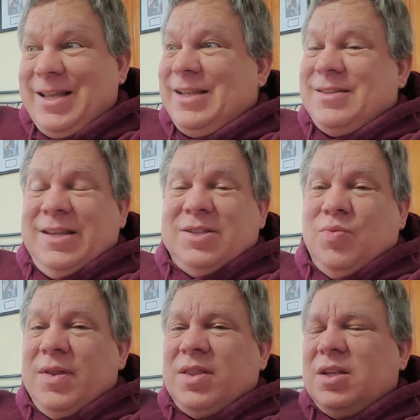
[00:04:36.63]
It, it's
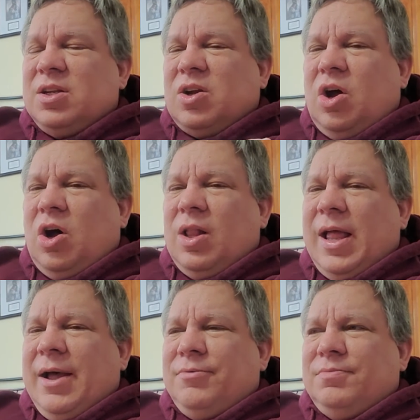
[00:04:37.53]
one thing to call
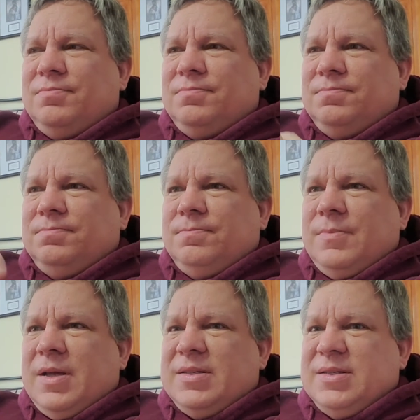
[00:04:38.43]
out
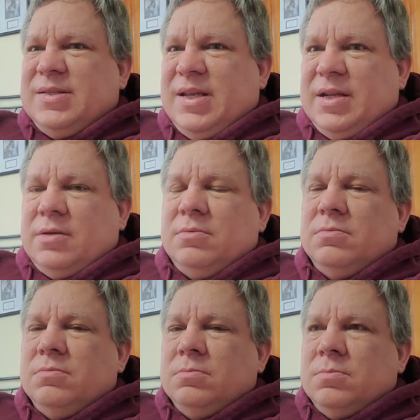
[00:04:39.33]
a sin,
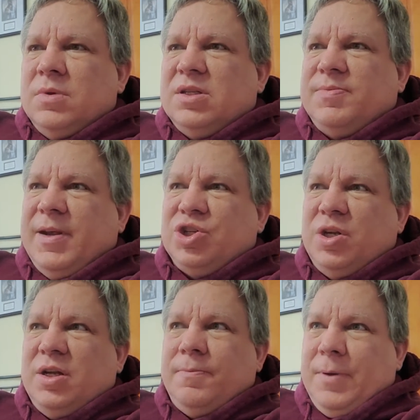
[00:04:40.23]

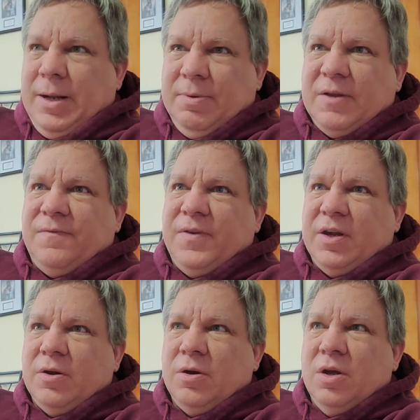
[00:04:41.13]
especially on a public
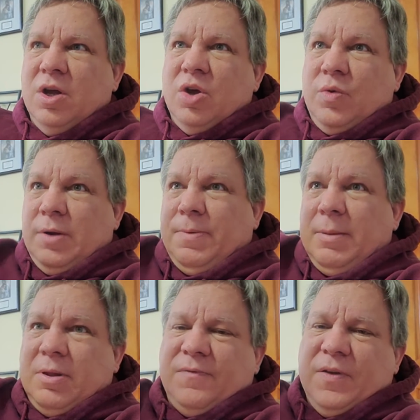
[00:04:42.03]
figure, when a
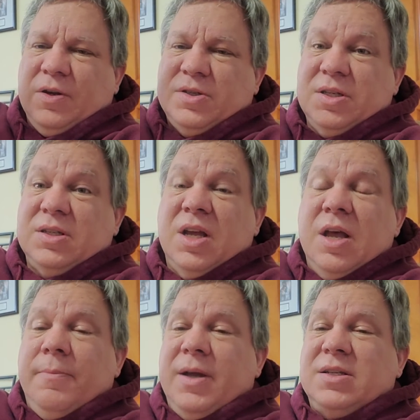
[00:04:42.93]
public figure sins,
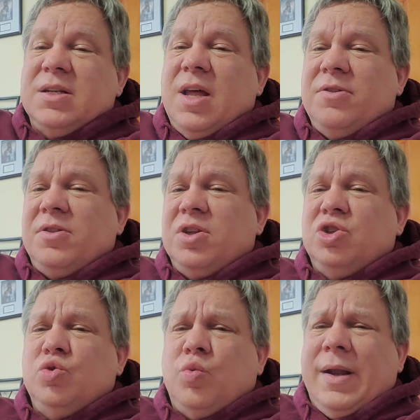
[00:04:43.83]
but it's another thing
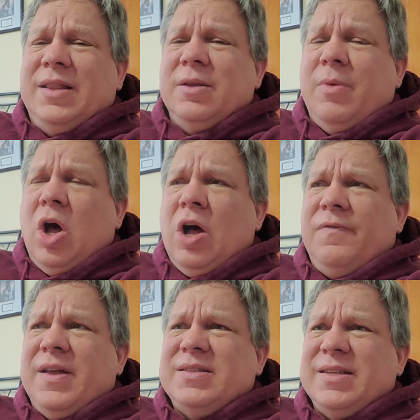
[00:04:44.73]
to write them
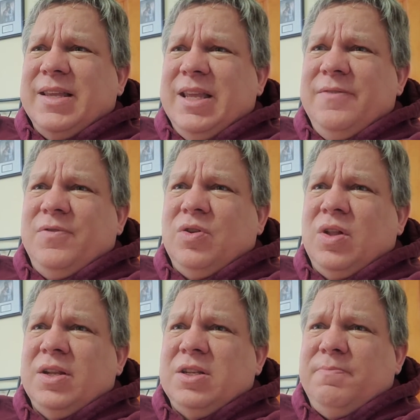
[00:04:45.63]
off as
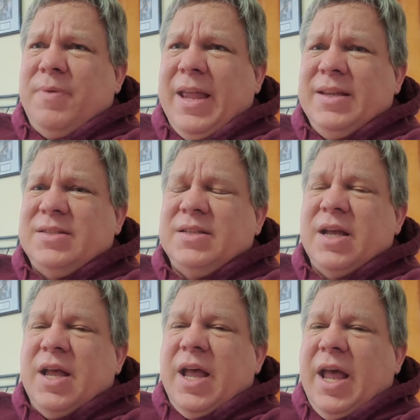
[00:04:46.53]
evil and debased
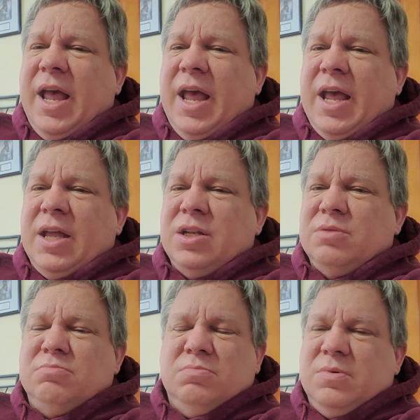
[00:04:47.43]

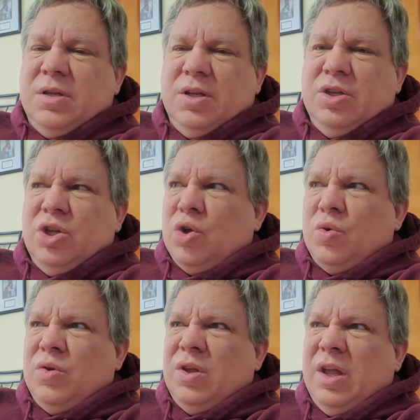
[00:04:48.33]
and, you
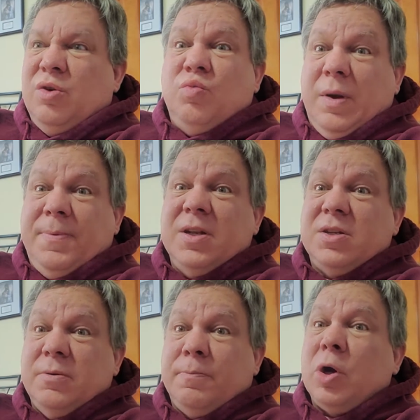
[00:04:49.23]
know, and rip
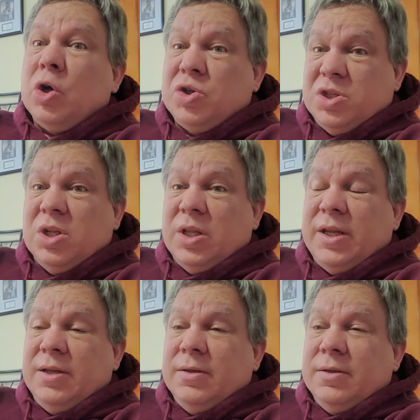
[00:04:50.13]
into them personally.